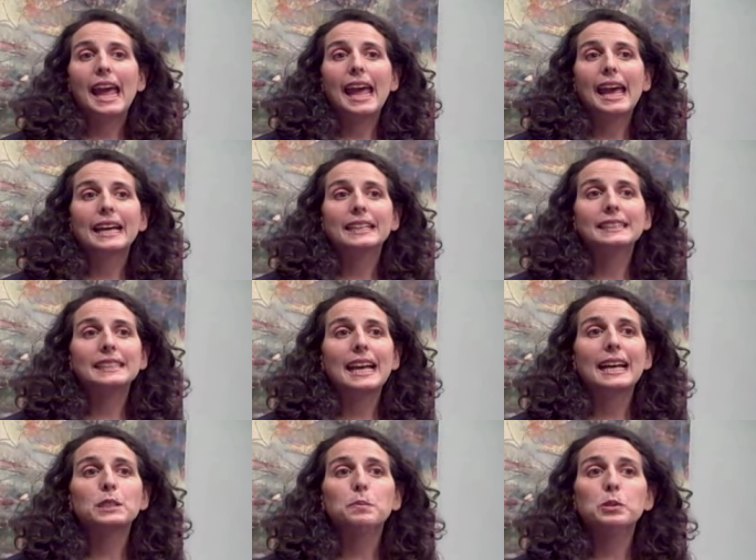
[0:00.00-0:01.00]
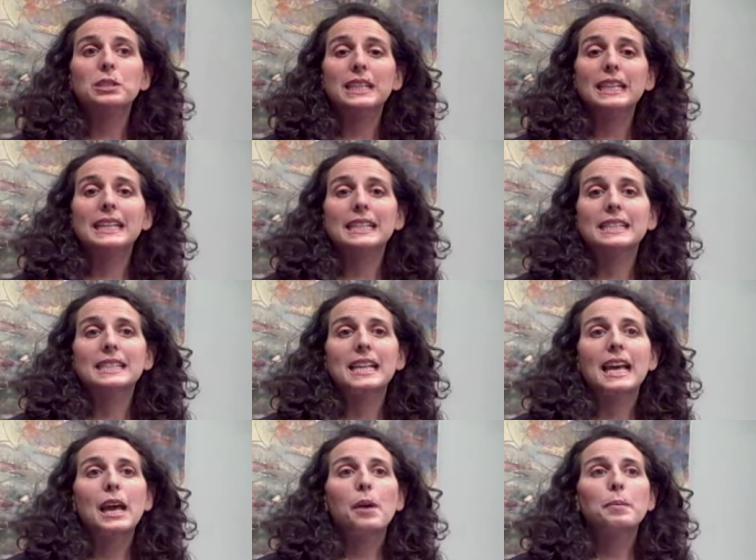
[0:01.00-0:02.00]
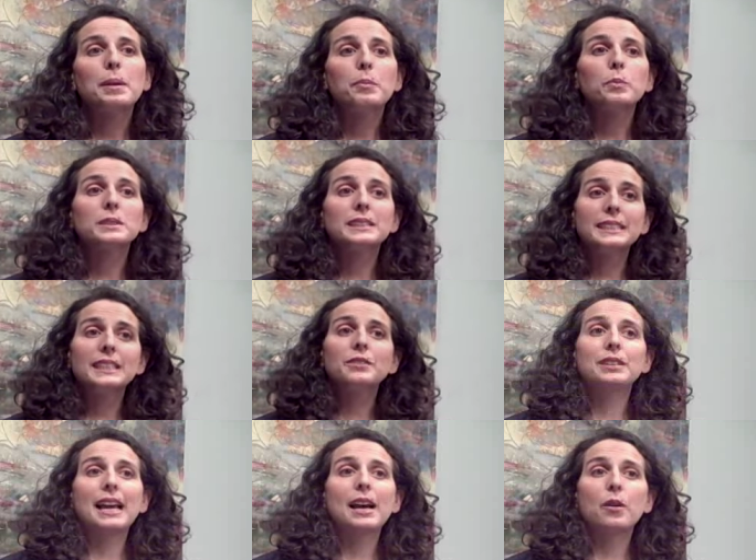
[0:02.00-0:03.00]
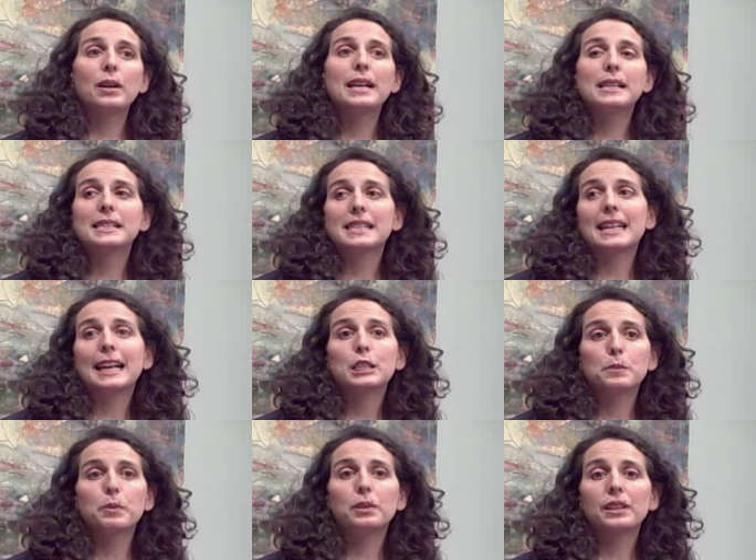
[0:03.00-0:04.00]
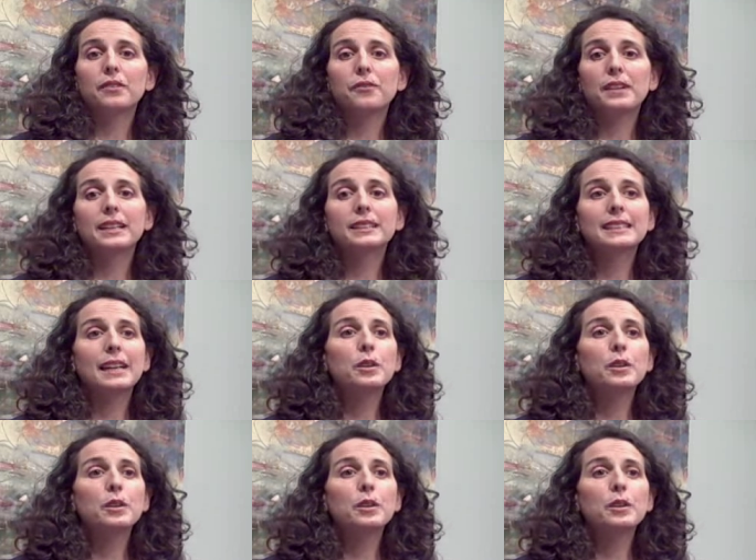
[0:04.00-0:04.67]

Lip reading: and expertise. People will see you now as an expert in the field,